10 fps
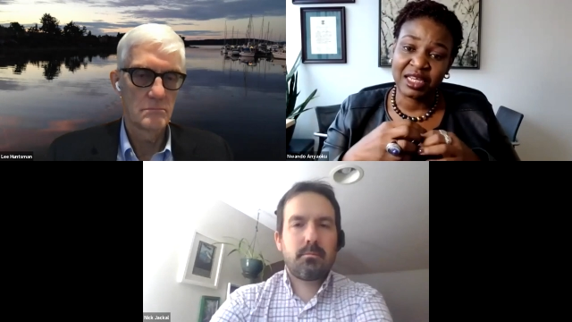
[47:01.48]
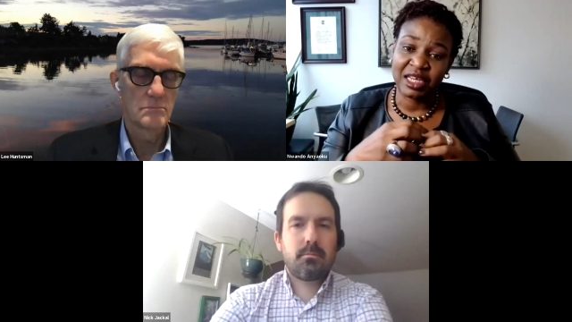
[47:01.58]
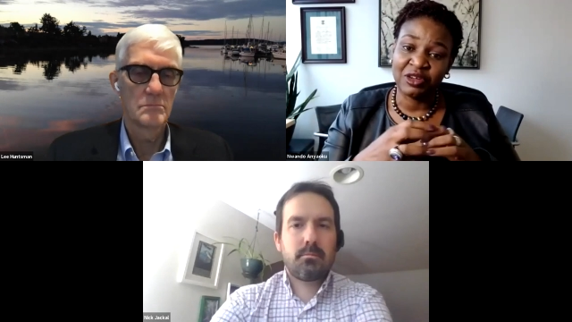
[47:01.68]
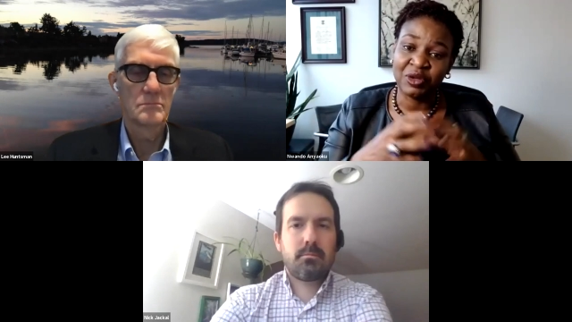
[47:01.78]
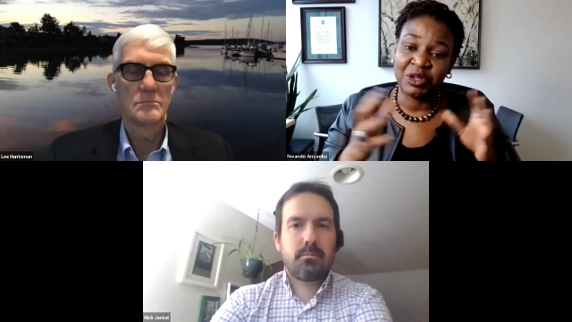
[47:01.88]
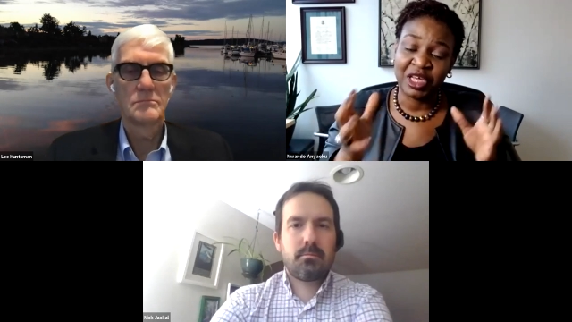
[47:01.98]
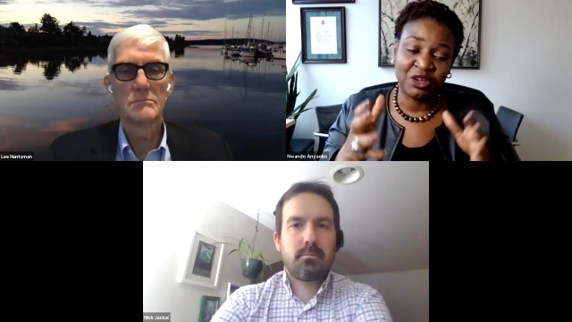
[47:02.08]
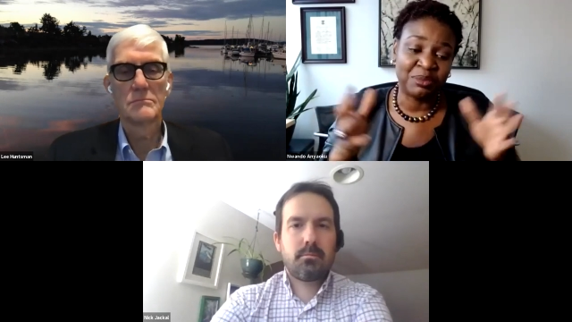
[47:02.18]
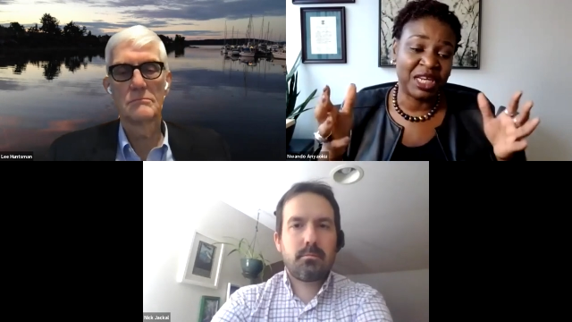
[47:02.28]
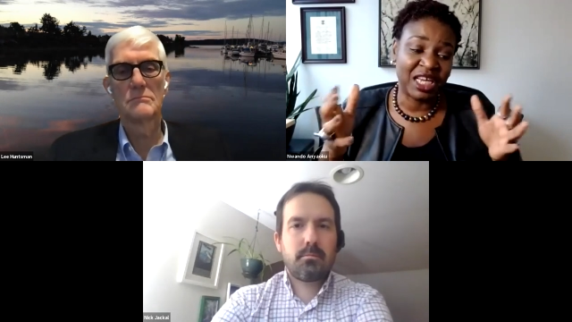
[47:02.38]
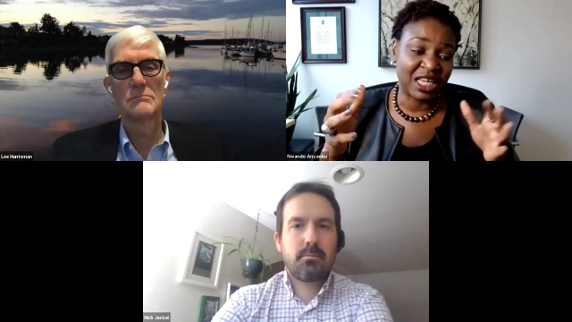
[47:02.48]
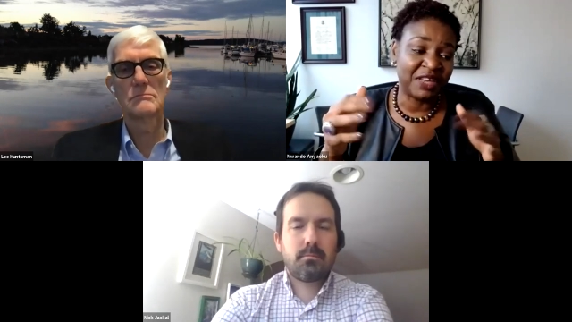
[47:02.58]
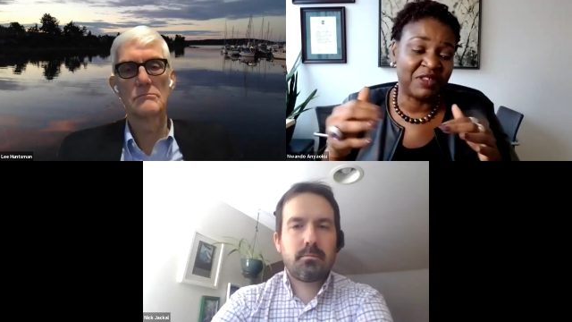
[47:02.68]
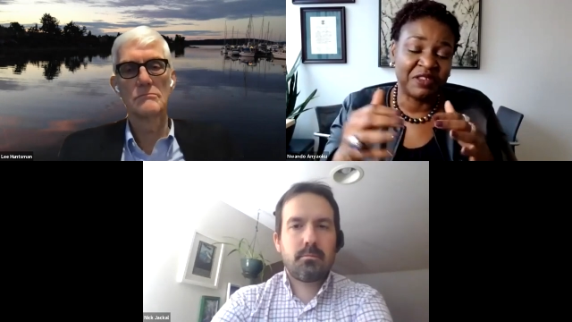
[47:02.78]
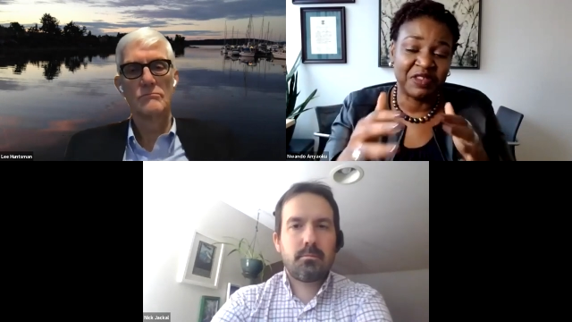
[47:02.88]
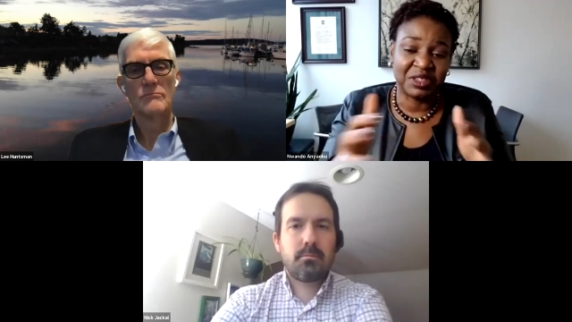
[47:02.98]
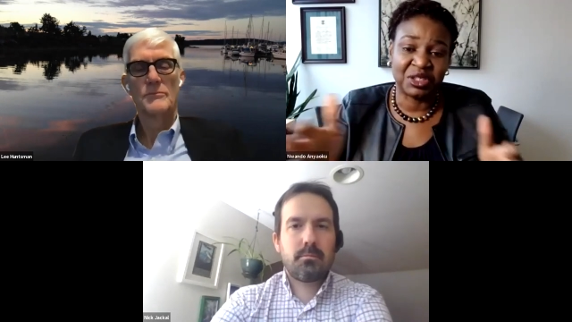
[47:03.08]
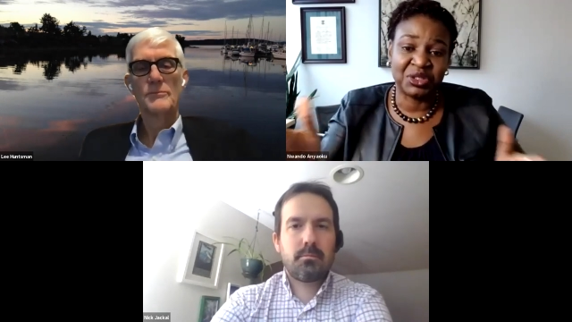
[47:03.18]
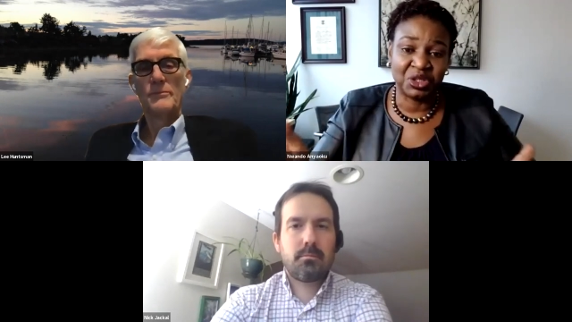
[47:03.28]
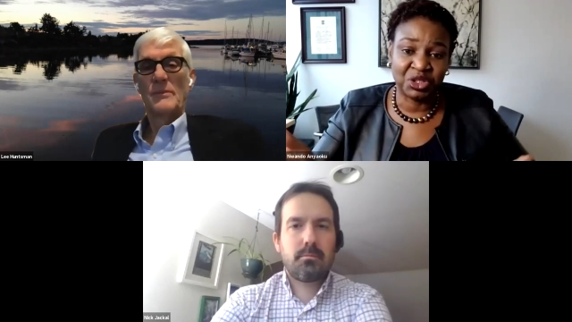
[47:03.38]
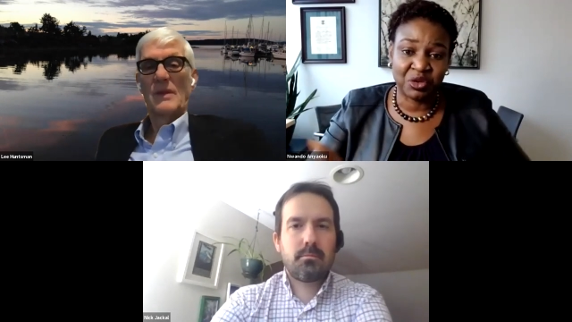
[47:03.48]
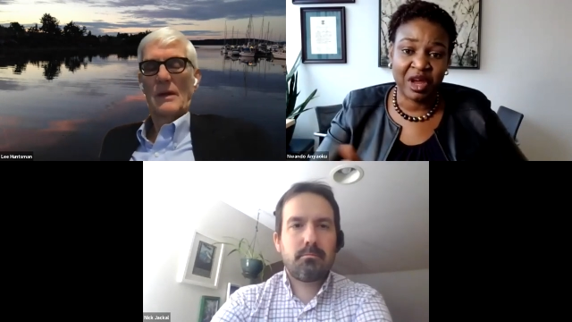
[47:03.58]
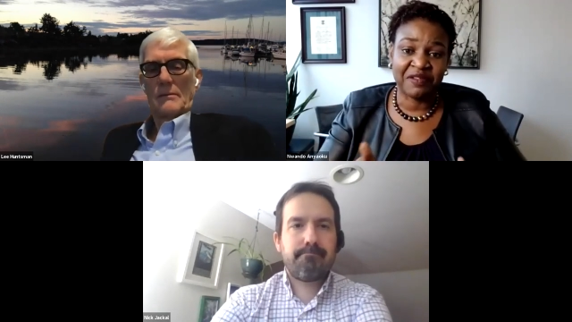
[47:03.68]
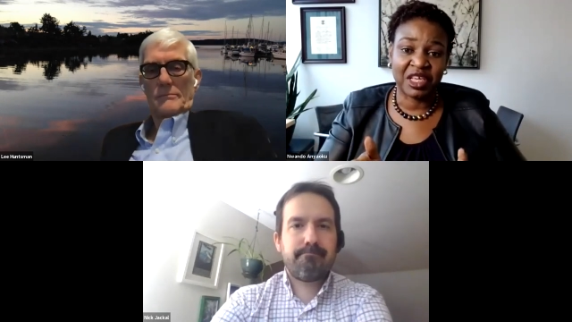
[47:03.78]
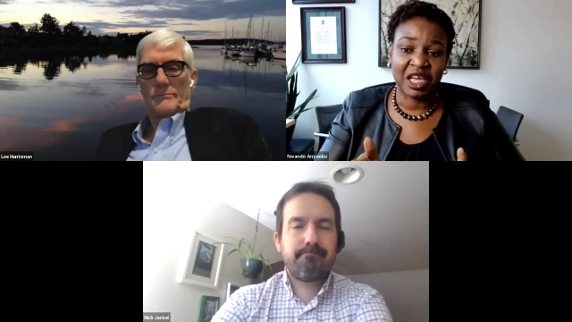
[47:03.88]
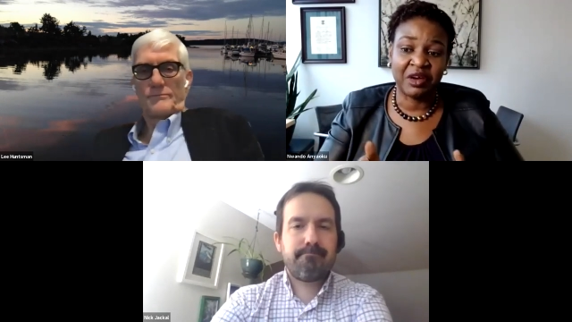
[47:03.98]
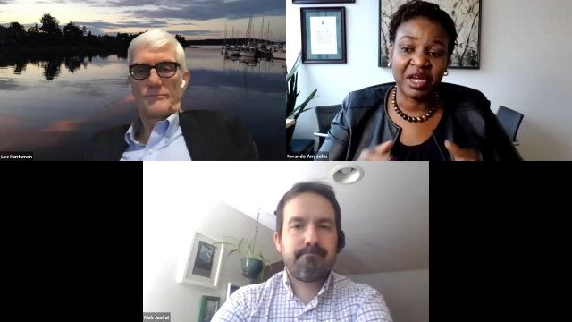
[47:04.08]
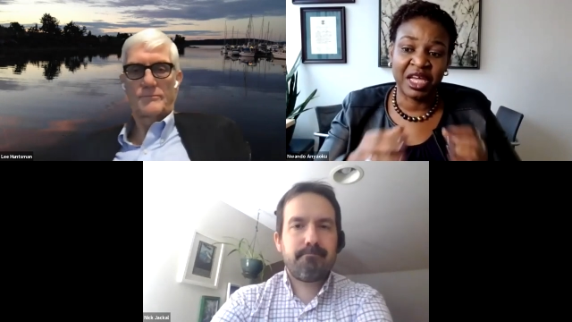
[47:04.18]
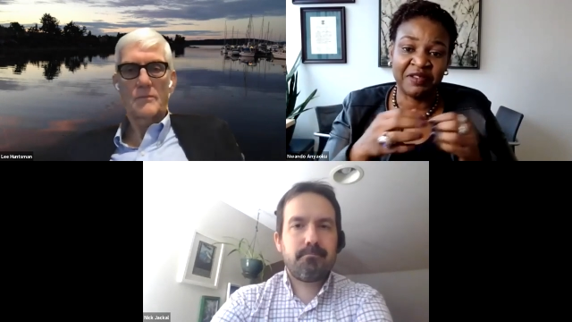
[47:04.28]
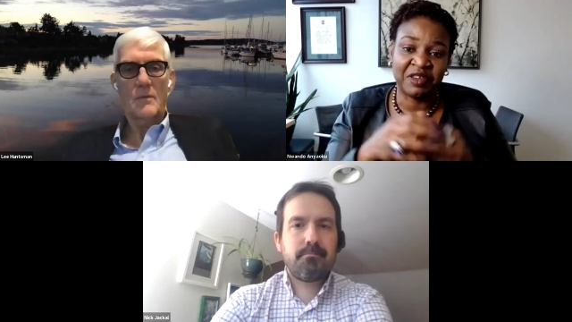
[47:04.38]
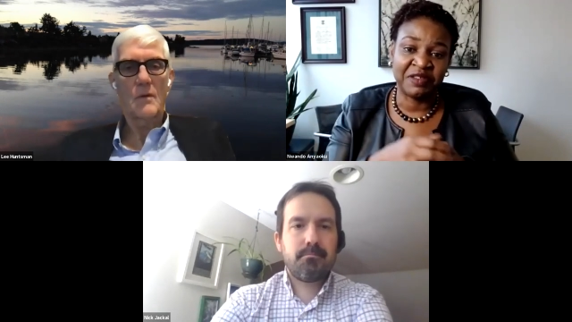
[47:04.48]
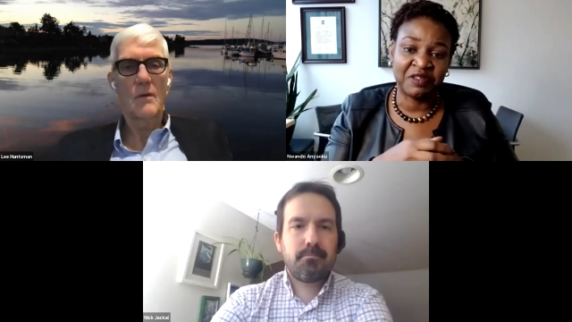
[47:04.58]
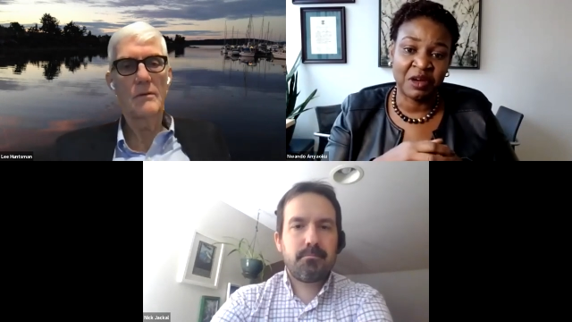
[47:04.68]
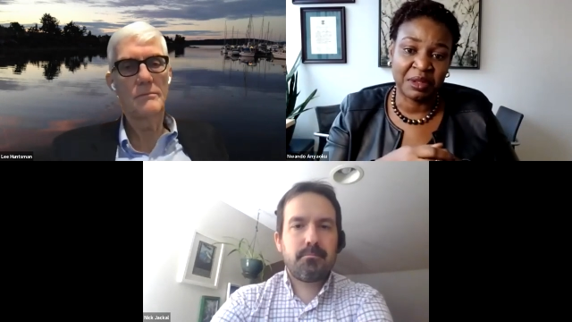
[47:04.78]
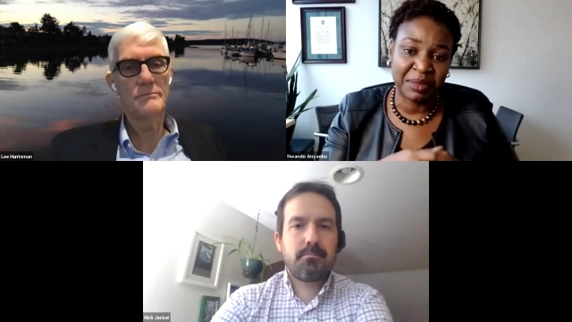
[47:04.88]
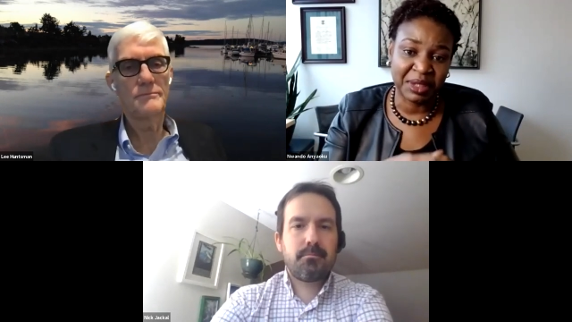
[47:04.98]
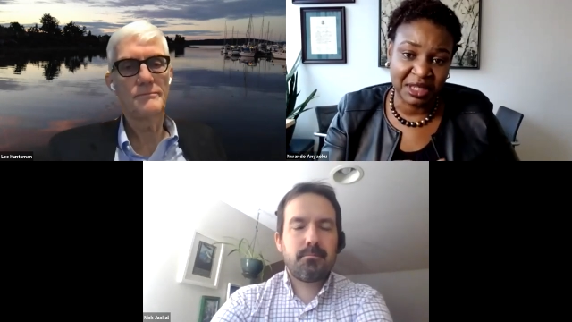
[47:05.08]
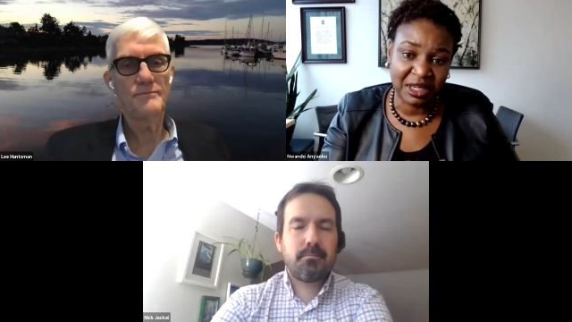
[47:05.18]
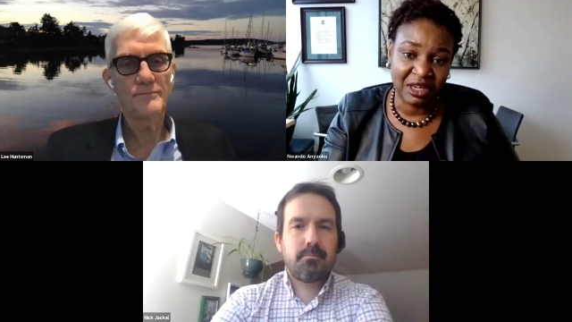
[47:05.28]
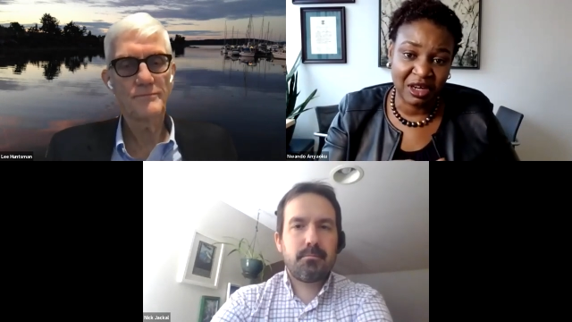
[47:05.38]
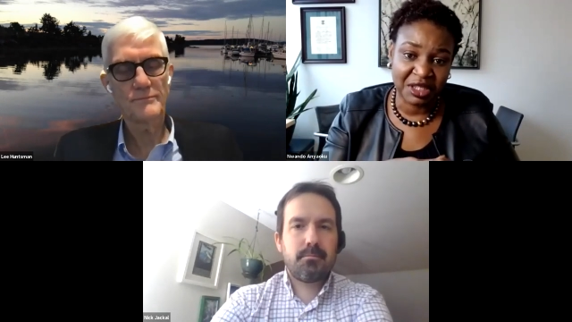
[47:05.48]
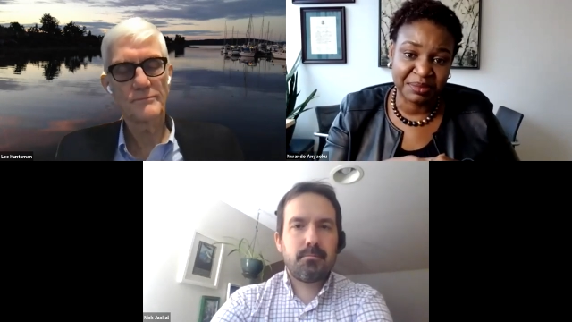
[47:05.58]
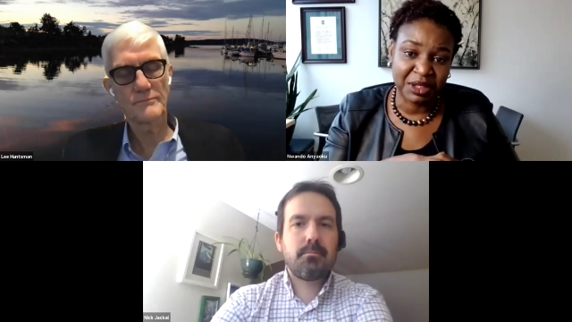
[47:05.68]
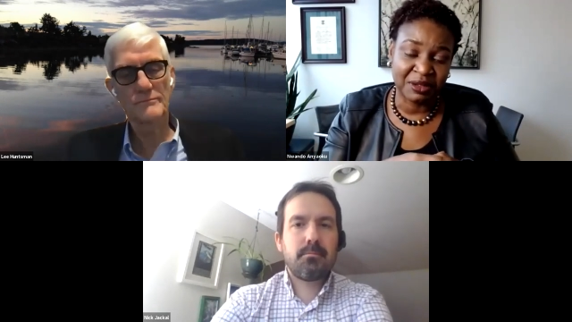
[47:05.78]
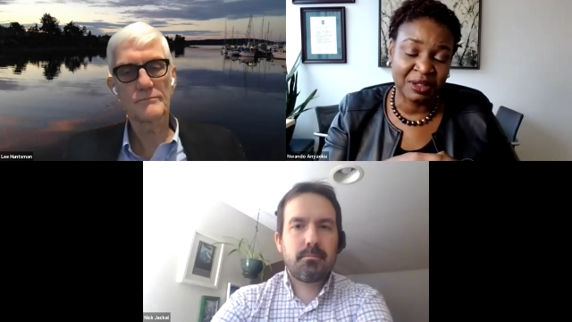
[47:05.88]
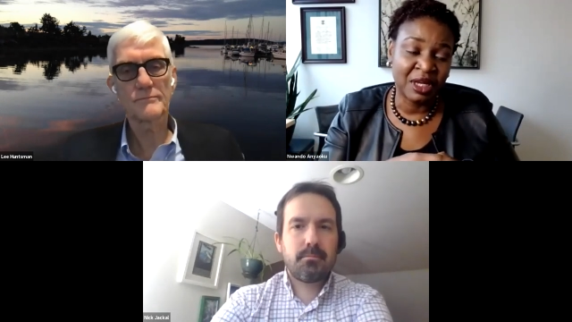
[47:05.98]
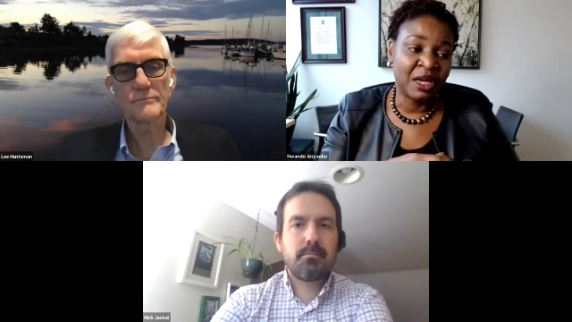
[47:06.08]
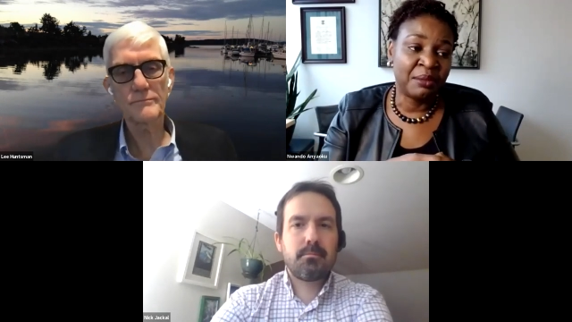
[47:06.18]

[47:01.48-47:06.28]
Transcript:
Speaker 1: that can illuminate, even if it's just your geographic area, even if not the particular hospital.